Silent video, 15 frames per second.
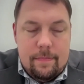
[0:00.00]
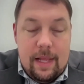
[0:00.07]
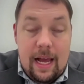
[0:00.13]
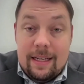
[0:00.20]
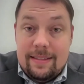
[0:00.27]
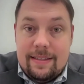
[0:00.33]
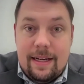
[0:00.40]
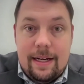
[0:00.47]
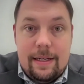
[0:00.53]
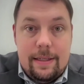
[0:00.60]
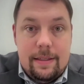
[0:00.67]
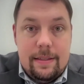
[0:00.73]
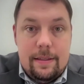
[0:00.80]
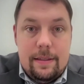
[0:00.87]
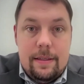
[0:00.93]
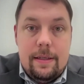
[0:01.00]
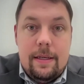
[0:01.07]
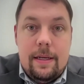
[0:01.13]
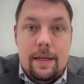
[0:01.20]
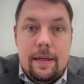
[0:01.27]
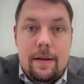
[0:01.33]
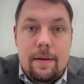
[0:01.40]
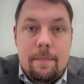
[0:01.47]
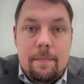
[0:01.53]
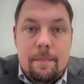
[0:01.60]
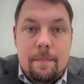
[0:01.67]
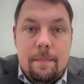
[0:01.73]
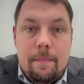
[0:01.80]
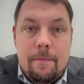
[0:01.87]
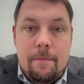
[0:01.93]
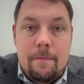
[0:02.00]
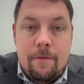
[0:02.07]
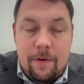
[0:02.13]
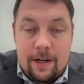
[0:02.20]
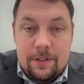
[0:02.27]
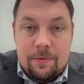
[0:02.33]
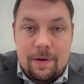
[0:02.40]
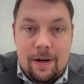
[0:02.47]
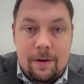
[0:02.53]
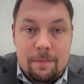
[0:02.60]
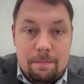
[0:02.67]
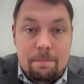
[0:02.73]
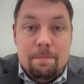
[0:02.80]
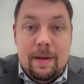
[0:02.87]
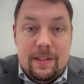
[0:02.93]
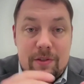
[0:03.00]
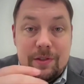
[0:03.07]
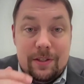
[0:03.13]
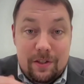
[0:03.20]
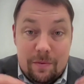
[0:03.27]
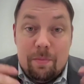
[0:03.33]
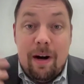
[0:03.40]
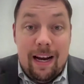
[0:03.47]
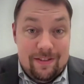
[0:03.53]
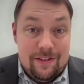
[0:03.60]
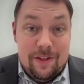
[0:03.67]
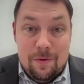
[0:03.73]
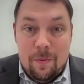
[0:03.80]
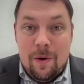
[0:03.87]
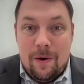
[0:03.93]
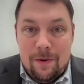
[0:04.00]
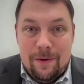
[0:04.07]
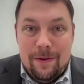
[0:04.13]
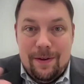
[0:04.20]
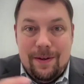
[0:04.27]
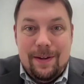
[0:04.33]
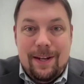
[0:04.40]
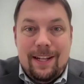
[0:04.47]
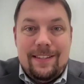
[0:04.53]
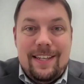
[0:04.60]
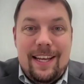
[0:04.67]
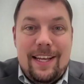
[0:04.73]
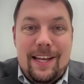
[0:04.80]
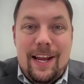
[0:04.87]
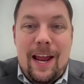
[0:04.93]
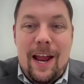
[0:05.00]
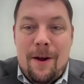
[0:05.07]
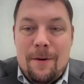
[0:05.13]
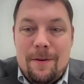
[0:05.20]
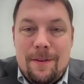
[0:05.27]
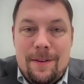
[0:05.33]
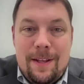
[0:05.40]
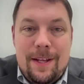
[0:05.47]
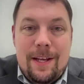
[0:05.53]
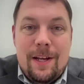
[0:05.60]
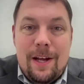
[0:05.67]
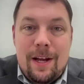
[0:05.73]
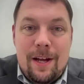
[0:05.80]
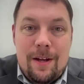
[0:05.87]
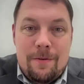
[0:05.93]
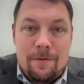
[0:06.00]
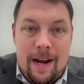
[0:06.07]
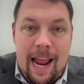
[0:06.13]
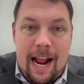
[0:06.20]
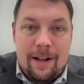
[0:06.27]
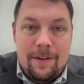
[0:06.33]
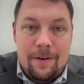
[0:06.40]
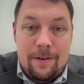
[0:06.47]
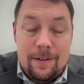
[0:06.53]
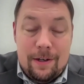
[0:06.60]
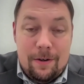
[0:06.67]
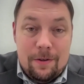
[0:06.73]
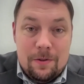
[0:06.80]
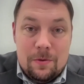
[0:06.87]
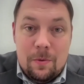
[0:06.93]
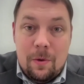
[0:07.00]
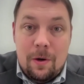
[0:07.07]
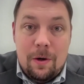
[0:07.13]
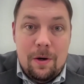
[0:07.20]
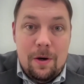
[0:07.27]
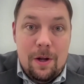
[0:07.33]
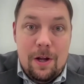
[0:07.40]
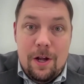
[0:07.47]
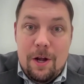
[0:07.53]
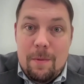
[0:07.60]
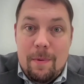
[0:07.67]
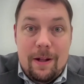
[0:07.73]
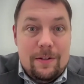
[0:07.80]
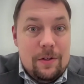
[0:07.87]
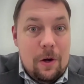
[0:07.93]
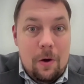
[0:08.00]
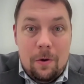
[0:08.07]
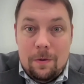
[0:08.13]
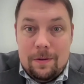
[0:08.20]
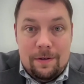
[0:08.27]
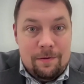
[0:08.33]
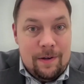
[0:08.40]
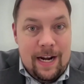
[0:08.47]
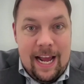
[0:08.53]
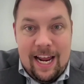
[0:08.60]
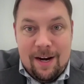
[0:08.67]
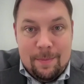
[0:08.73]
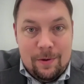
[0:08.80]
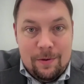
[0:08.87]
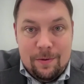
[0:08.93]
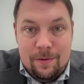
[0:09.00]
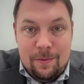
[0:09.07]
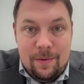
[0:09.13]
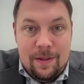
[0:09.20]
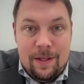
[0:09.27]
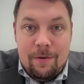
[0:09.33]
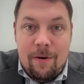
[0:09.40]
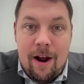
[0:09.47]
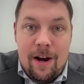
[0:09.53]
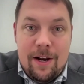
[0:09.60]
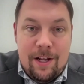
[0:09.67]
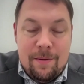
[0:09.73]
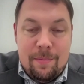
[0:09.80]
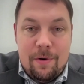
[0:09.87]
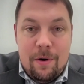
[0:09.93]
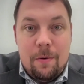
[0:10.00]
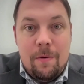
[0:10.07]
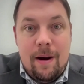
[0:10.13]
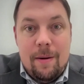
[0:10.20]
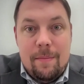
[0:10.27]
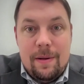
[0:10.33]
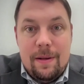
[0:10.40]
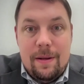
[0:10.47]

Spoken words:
Assad for Israel basically surprising the world and taking out the reactor in Deir al-Zor. But it's a whole different animal with the Iranian program.